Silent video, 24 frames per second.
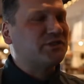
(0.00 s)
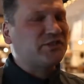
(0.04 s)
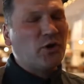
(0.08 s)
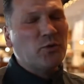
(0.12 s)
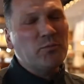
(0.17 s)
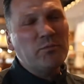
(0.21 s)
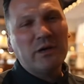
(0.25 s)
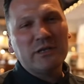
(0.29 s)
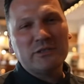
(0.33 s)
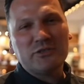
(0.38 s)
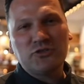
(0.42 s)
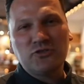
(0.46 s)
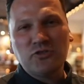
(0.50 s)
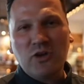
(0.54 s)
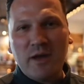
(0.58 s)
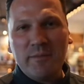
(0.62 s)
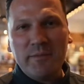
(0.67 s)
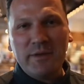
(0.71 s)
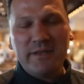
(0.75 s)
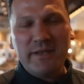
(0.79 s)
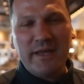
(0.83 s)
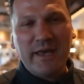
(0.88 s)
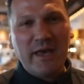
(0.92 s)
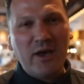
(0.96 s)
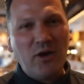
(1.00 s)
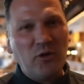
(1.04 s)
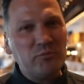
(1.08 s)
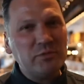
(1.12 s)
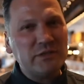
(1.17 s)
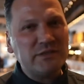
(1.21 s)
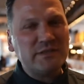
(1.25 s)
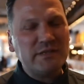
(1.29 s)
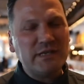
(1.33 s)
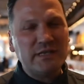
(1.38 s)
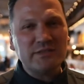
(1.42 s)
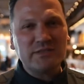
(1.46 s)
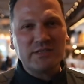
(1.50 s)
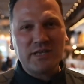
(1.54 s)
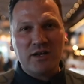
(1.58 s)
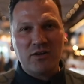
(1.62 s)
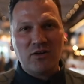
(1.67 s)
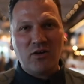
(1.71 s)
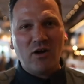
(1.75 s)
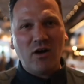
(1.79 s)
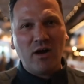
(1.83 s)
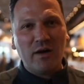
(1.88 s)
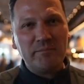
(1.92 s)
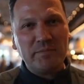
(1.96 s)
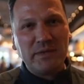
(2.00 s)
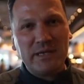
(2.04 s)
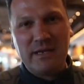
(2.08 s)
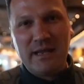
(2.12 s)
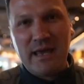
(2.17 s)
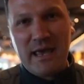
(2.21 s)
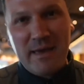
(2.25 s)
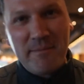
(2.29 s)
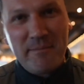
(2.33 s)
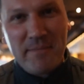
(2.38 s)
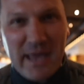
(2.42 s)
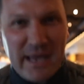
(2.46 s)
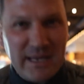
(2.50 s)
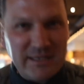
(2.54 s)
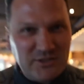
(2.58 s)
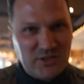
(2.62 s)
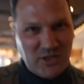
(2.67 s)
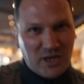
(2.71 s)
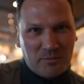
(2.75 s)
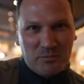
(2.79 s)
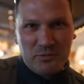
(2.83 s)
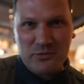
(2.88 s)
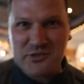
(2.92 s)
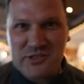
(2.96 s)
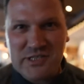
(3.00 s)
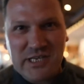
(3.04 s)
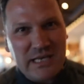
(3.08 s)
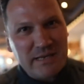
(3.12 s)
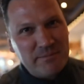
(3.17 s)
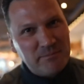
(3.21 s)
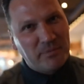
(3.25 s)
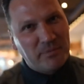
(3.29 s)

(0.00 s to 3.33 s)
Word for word: so much drama in the LBC, it's kind of hard being M-A double T,